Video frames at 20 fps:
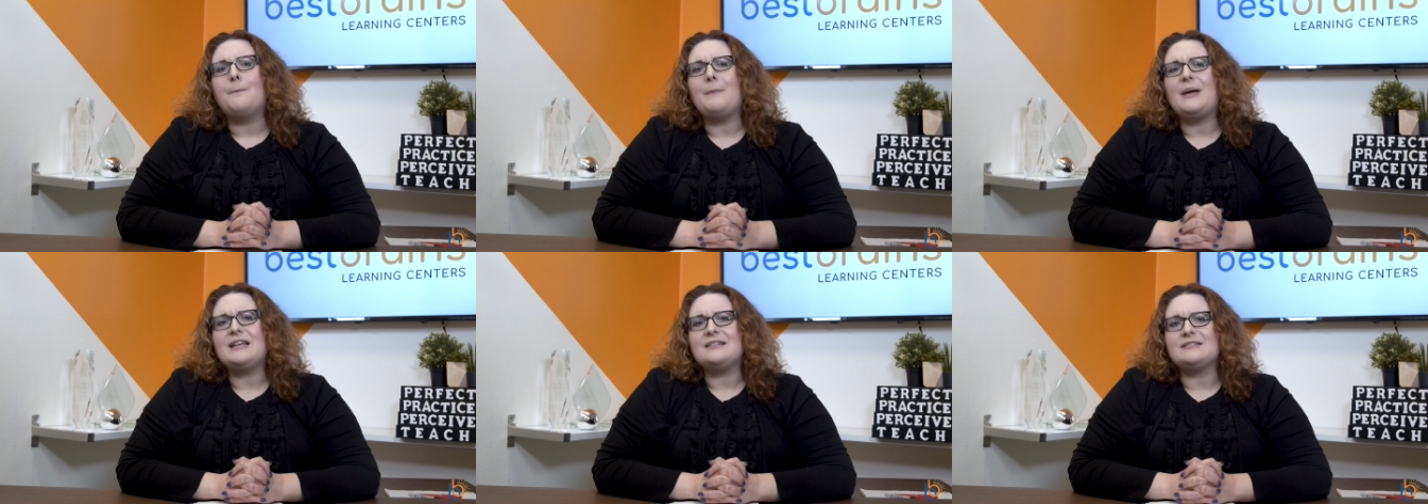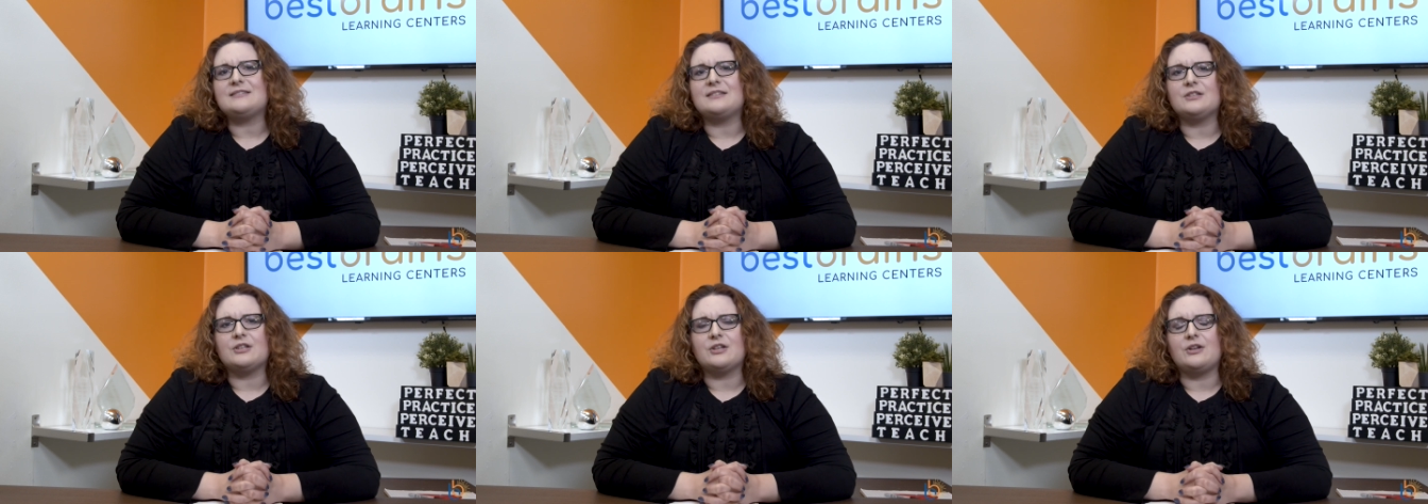
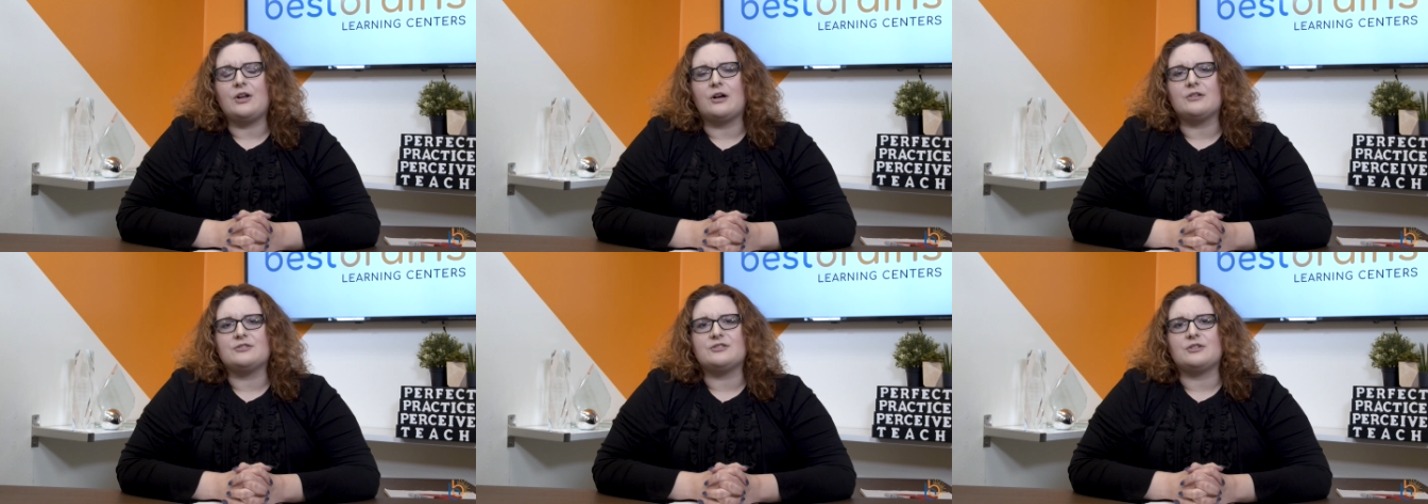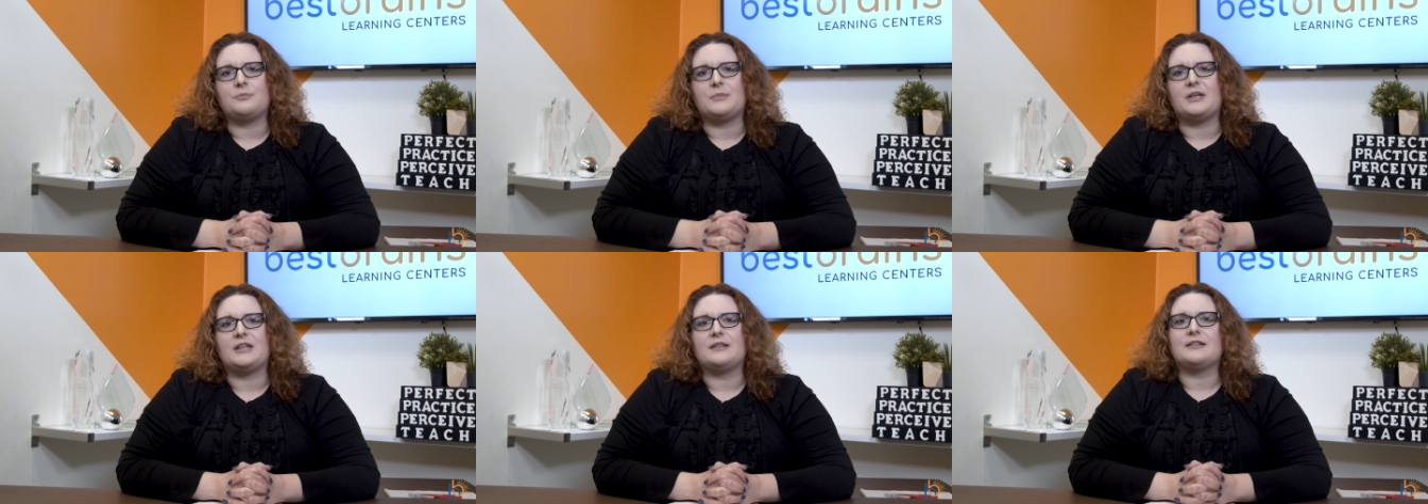Medicine can
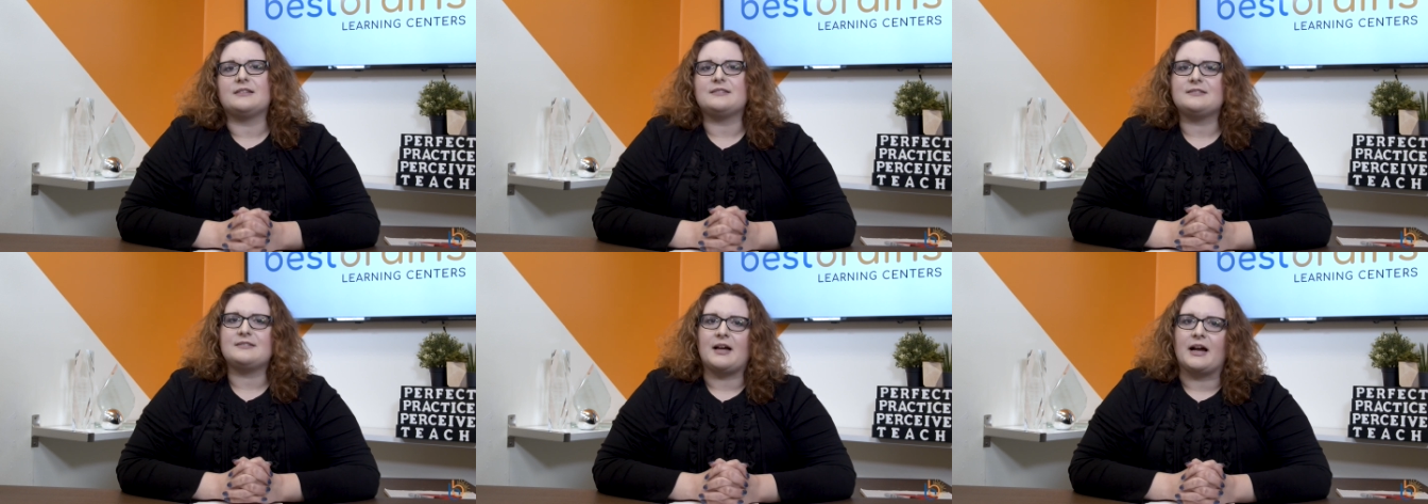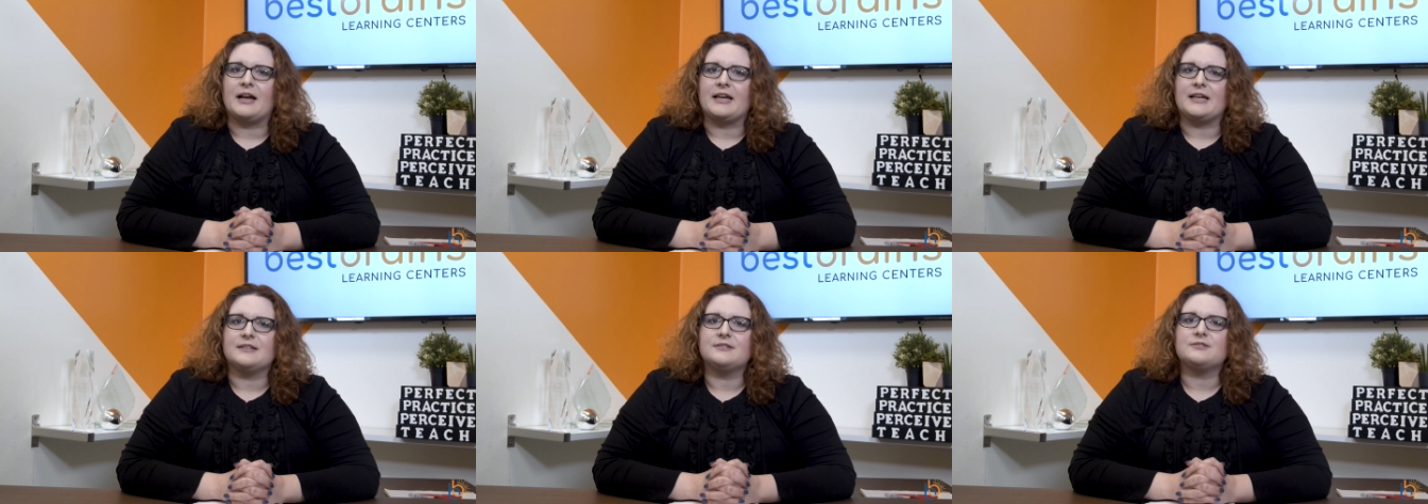also mean the
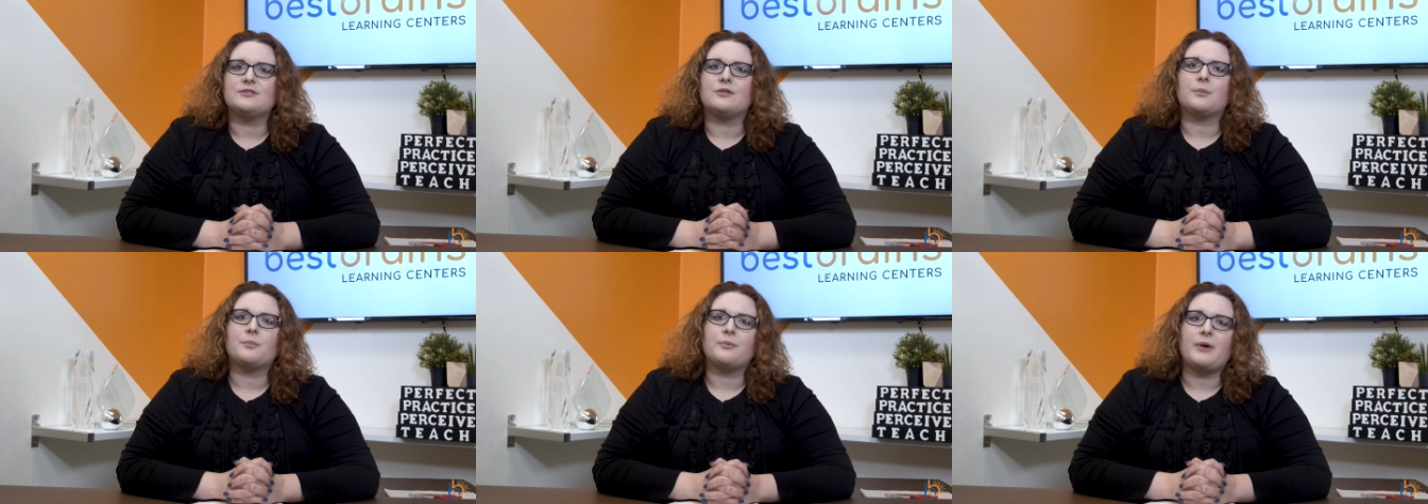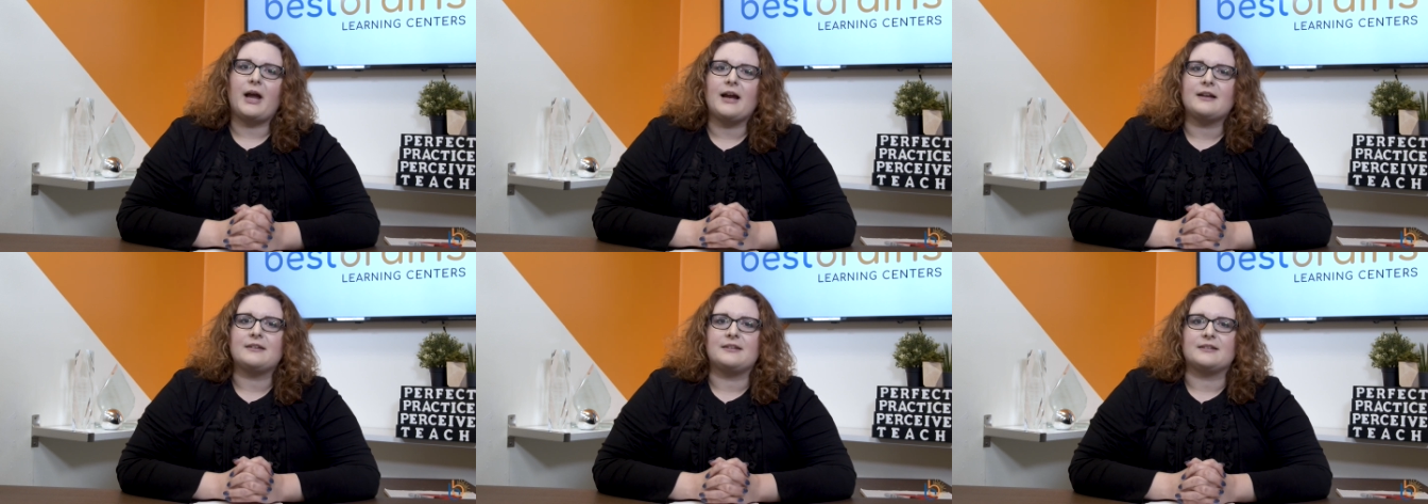science or
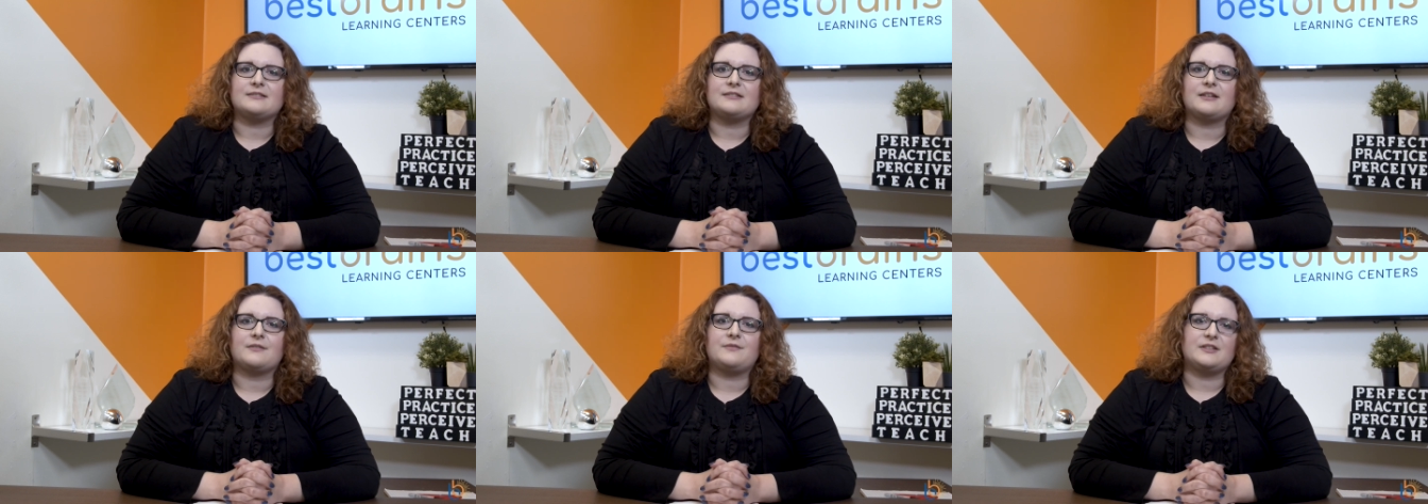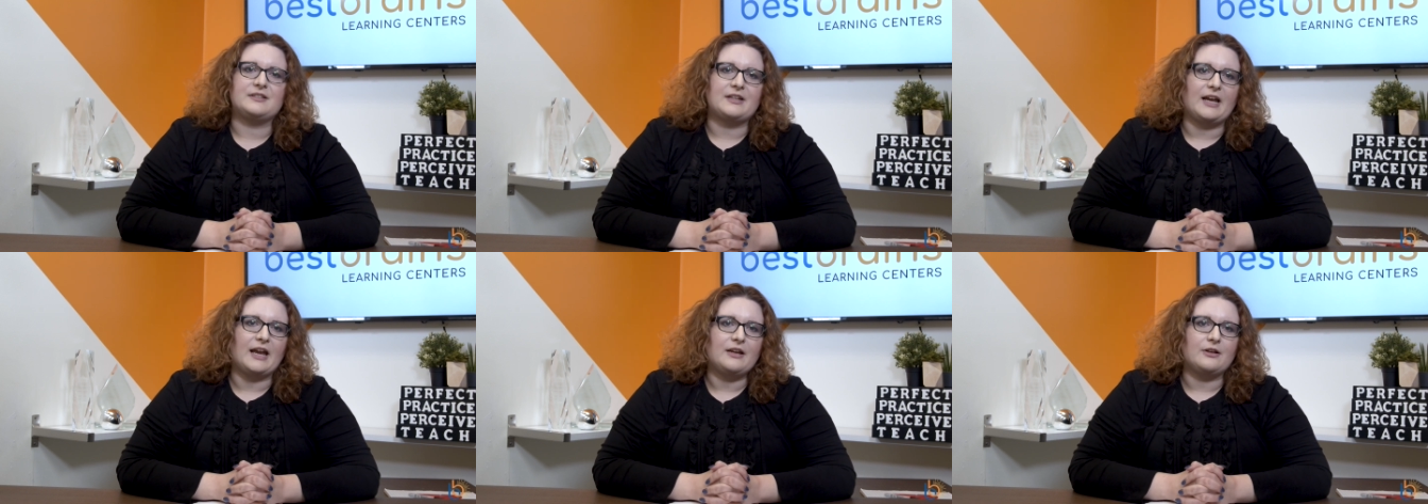practice of
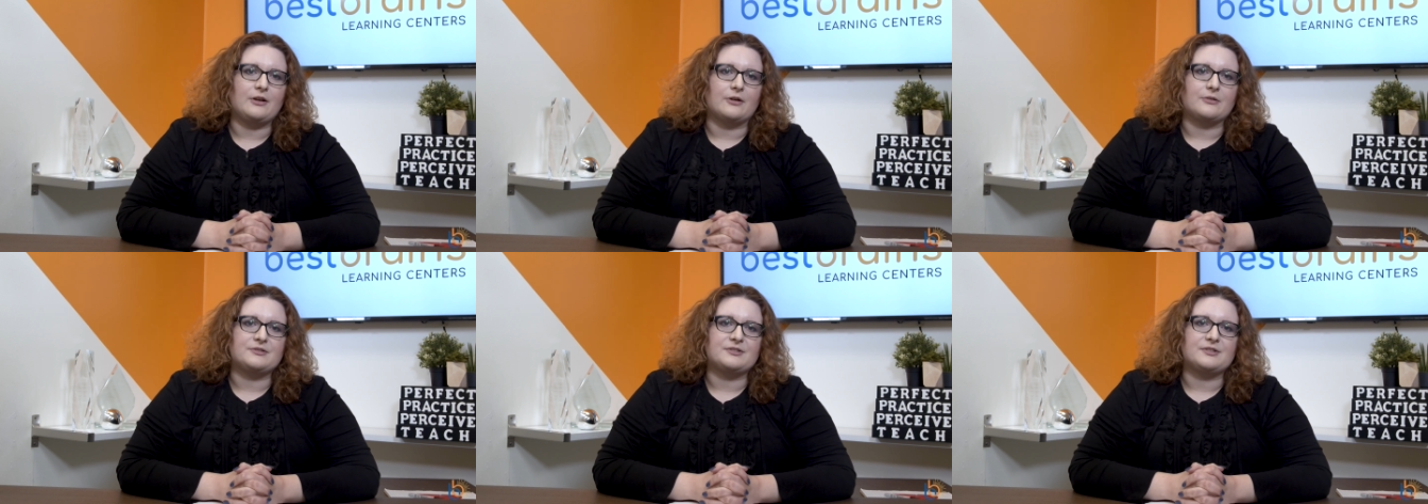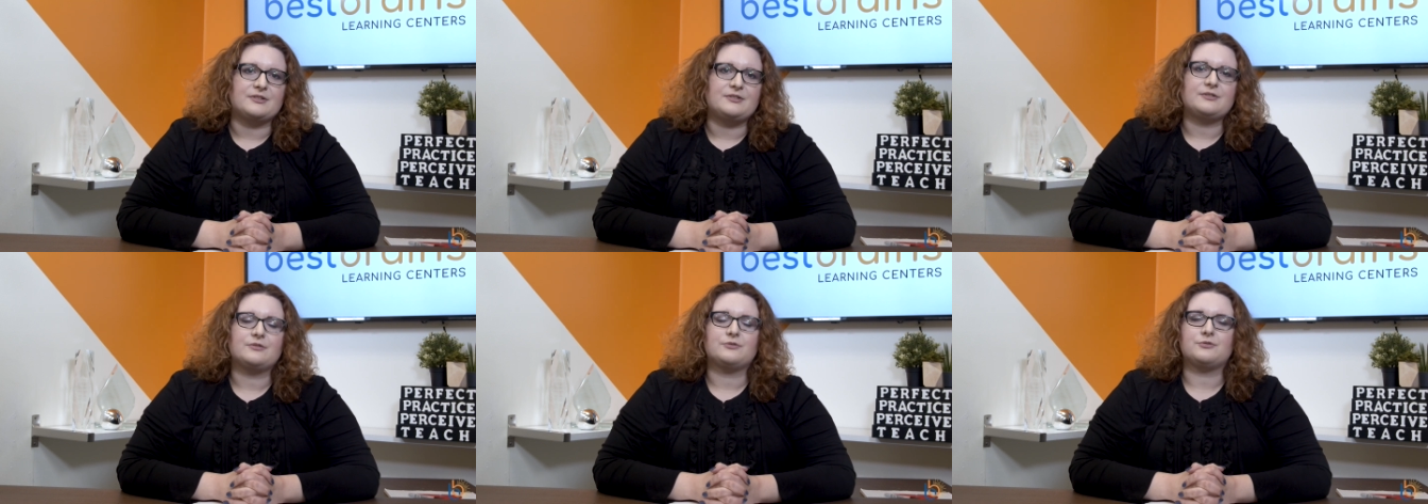the diagnosis,